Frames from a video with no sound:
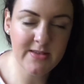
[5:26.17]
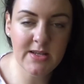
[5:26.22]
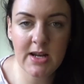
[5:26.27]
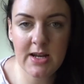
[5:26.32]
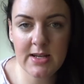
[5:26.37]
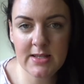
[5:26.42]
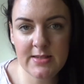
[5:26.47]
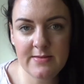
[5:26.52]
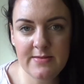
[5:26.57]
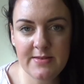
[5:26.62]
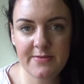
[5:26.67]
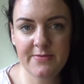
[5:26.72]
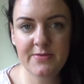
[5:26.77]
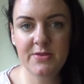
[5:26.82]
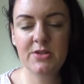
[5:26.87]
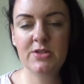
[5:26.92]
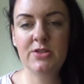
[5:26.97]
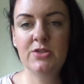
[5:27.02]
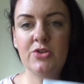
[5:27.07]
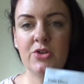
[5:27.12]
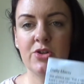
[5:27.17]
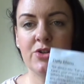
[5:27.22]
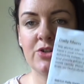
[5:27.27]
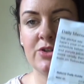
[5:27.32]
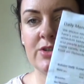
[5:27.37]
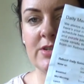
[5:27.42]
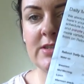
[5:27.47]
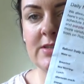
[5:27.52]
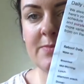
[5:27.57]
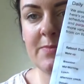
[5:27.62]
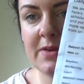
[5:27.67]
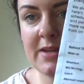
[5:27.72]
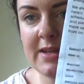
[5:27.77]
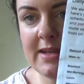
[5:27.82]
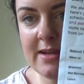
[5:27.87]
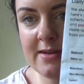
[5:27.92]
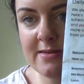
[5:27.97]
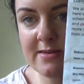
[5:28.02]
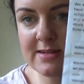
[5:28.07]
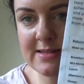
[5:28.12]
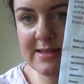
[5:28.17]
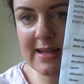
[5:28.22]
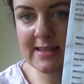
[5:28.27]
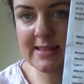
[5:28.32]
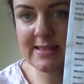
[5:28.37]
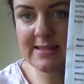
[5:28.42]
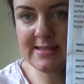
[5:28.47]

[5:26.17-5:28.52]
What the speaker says: lots of different instructions, but here is like